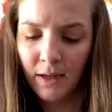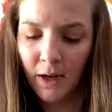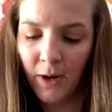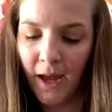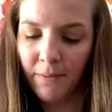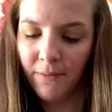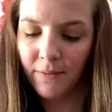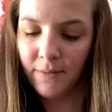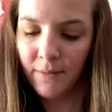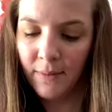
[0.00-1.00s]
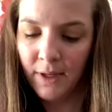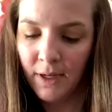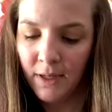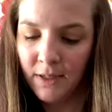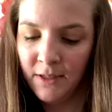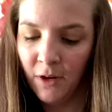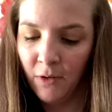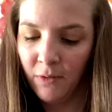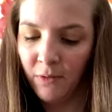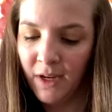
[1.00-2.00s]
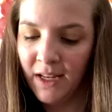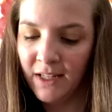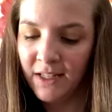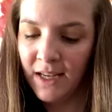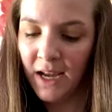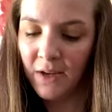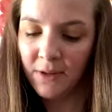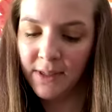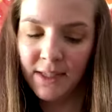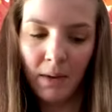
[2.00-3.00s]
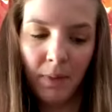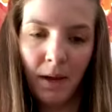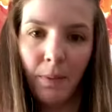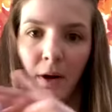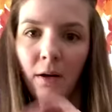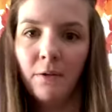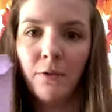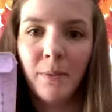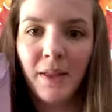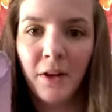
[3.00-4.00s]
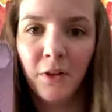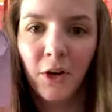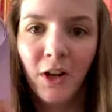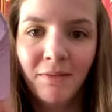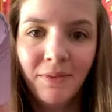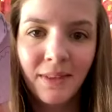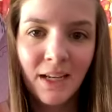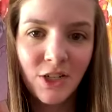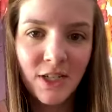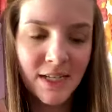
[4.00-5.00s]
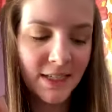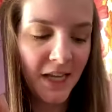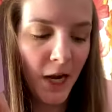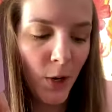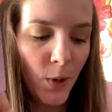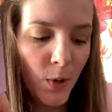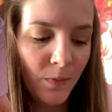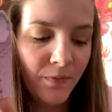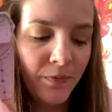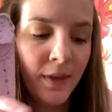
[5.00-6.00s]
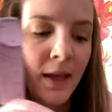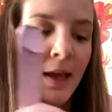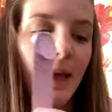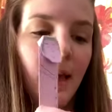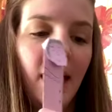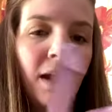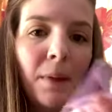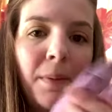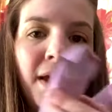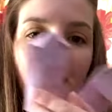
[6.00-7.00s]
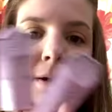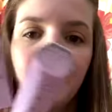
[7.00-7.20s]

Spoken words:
Okay, so we can see I use the same paper for my little girl. There she is, hello. And my pig.